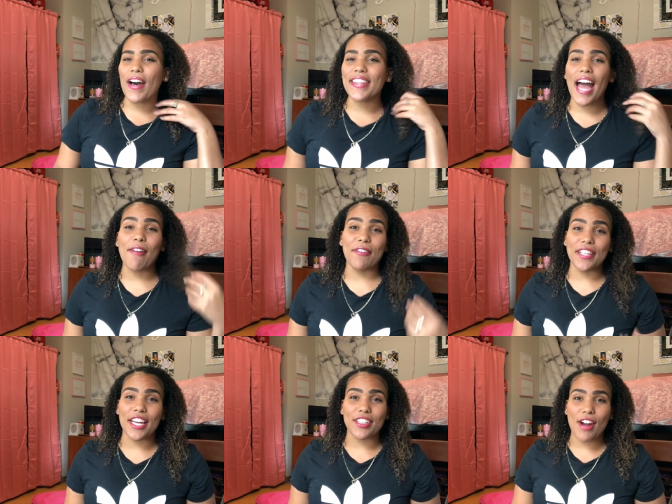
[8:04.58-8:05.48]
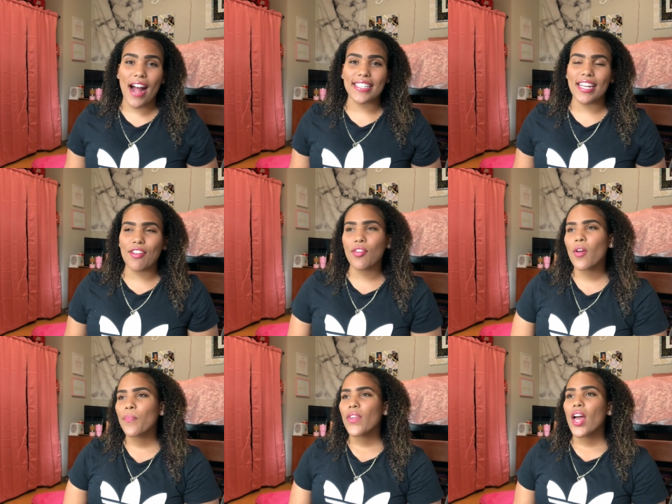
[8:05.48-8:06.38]
find that really attractive.
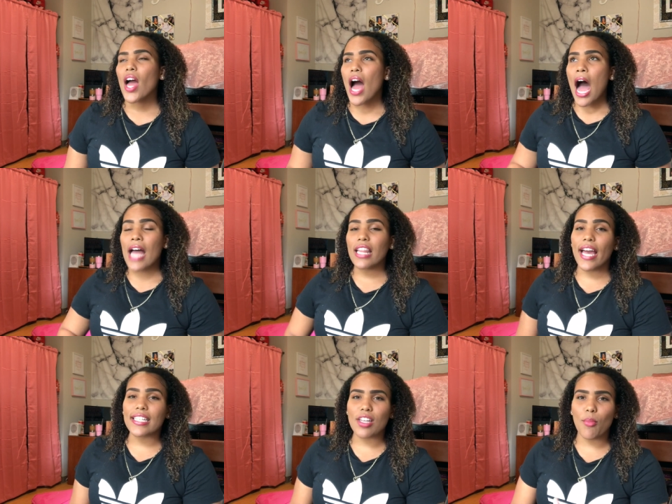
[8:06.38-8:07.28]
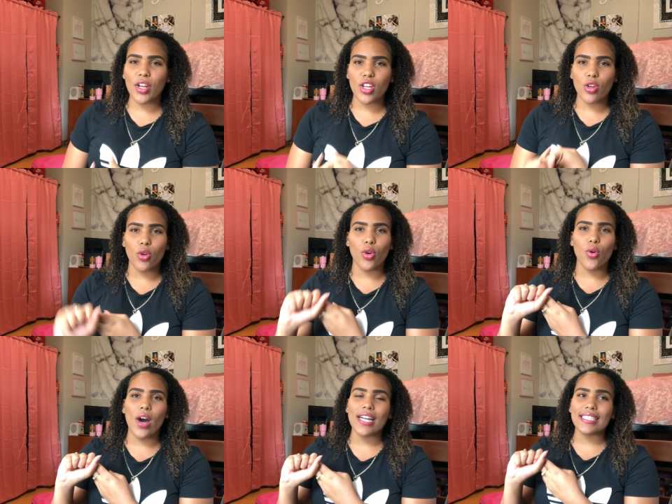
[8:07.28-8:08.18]
I like somebody
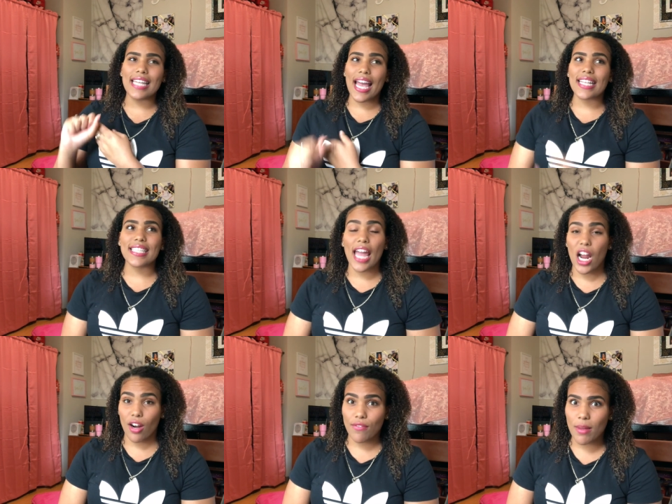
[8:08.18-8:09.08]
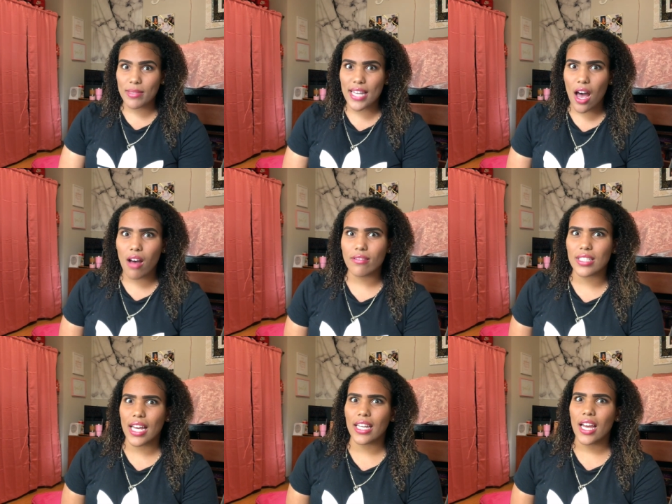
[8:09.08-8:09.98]
who takes care of
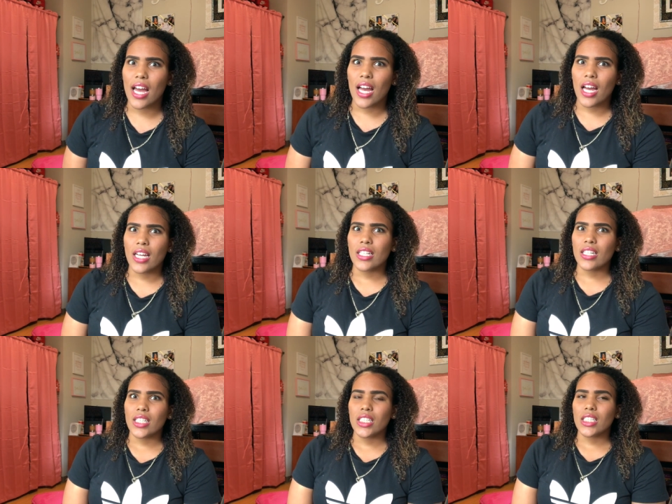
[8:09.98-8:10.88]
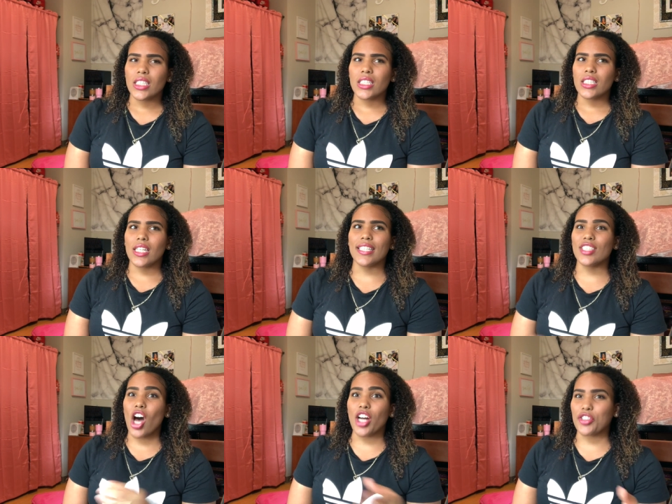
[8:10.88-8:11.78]
themselves, like is
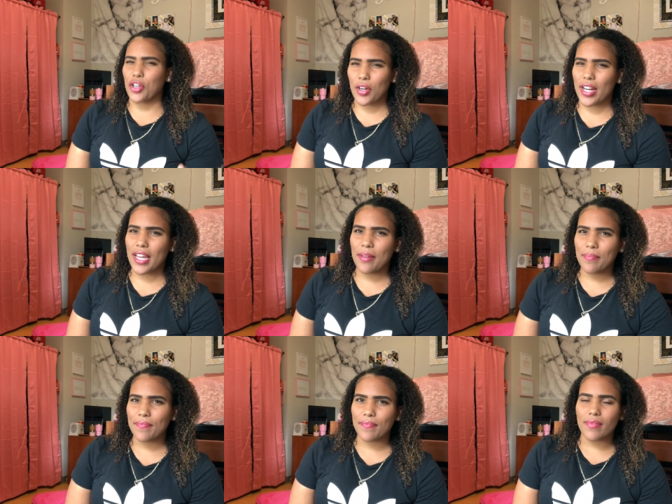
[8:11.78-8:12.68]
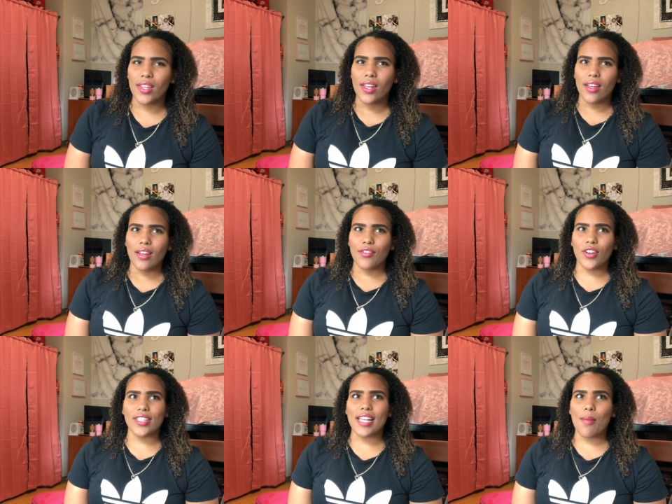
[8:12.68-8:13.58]
not dirty.
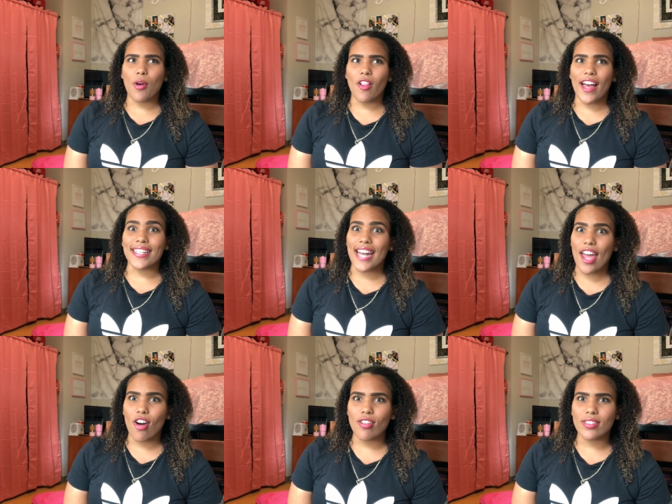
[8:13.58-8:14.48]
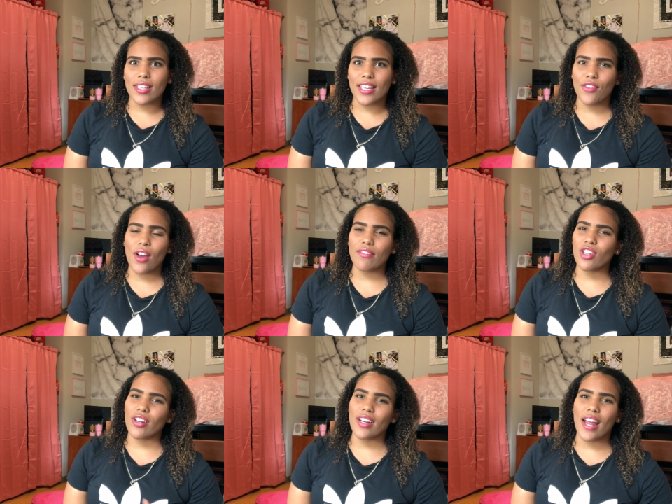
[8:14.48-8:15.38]
For example, like nails, like if you have
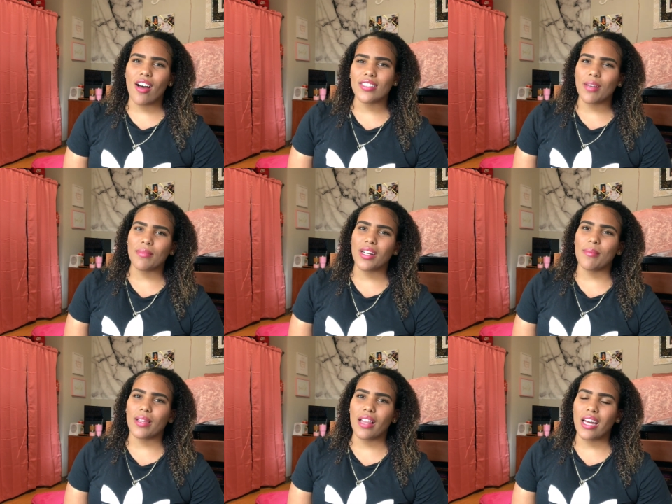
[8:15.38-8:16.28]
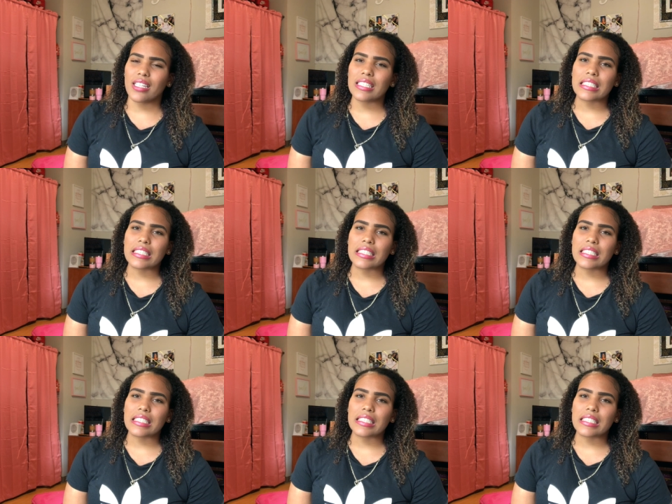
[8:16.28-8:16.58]
dirty nails, I'm gonna be like,